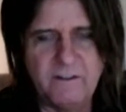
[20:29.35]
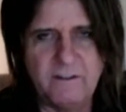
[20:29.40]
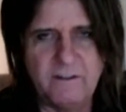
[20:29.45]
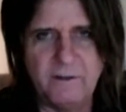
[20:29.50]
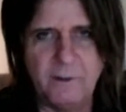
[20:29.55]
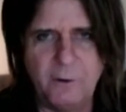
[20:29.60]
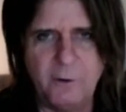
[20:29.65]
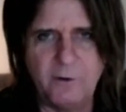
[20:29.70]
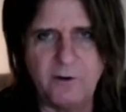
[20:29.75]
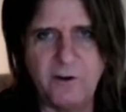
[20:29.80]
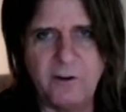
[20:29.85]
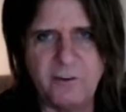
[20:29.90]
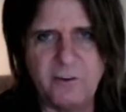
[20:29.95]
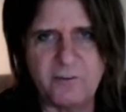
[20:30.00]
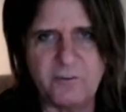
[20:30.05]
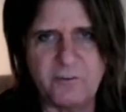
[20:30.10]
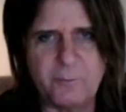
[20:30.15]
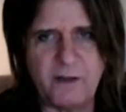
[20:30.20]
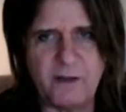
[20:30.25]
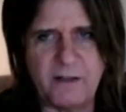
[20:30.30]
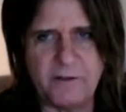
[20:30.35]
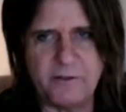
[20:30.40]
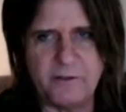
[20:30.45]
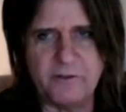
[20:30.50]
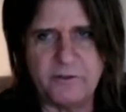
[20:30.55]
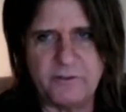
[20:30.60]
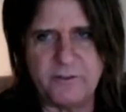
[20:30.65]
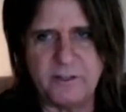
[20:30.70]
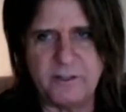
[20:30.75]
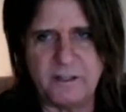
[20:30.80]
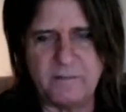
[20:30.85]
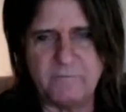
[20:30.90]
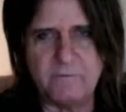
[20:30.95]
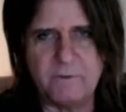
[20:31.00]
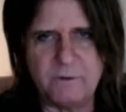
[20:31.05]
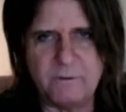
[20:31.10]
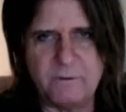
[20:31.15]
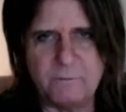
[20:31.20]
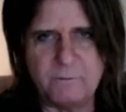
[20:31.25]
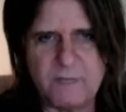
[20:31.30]
long lost brothers that
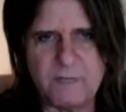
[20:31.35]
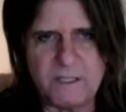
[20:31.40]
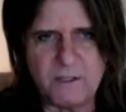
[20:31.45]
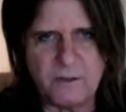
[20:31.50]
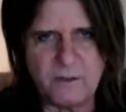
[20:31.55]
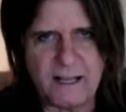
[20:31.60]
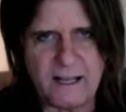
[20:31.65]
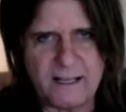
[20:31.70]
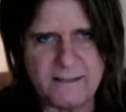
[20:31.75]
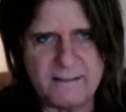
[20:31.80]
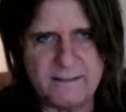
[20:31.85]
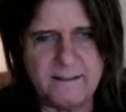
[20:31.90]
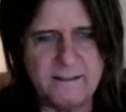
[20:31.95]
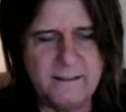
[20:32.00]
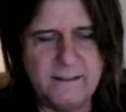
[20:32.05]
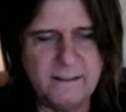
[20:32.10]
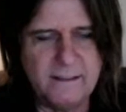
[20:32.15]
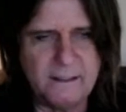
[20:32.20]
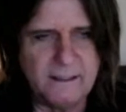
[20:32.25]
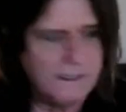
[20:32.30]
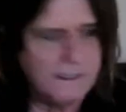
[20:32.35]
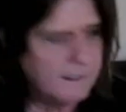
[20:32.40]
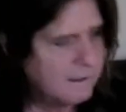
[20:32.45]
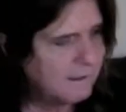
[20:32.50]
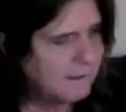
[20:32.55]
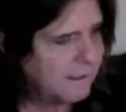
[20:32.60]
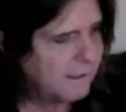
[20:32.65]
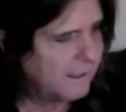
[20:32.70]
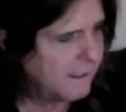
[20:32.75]
reunited, and